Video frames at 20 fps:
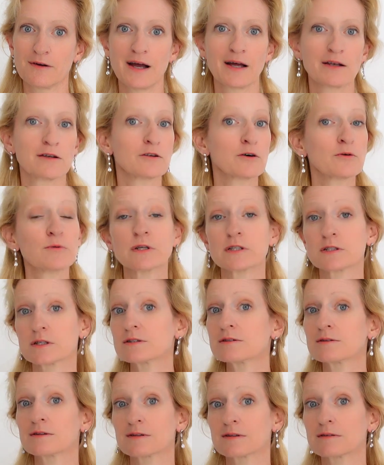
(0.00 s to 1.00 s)
And no, it
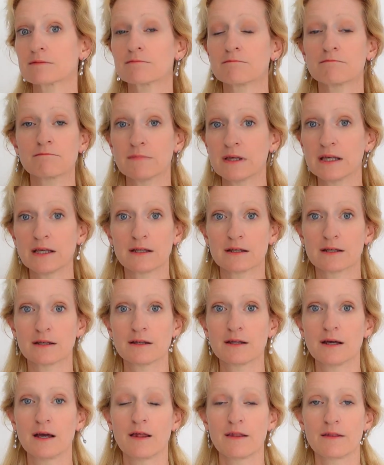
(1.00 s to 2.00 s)
doesn't mean